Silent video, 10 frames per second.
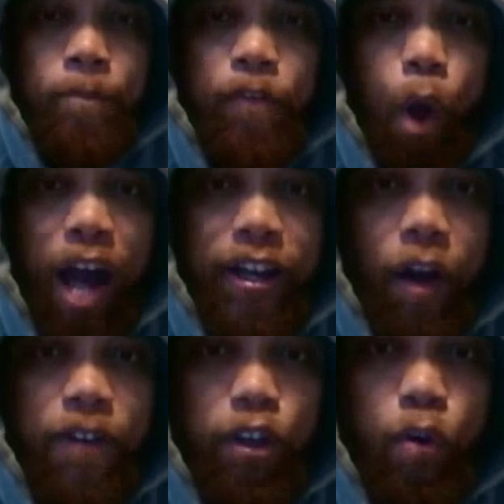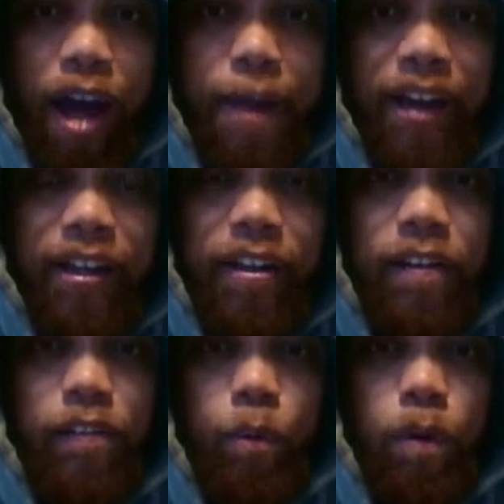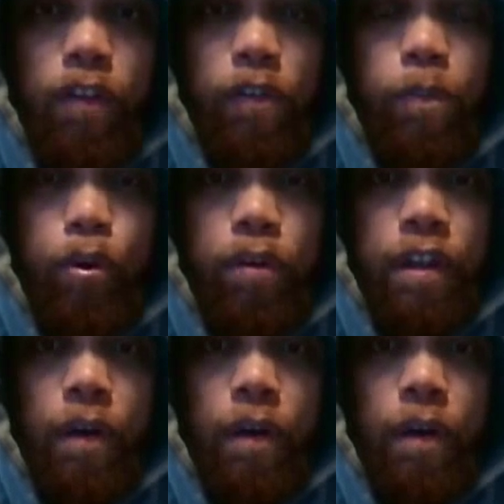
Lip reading: Before I get off in the grind my gears in the world of sports,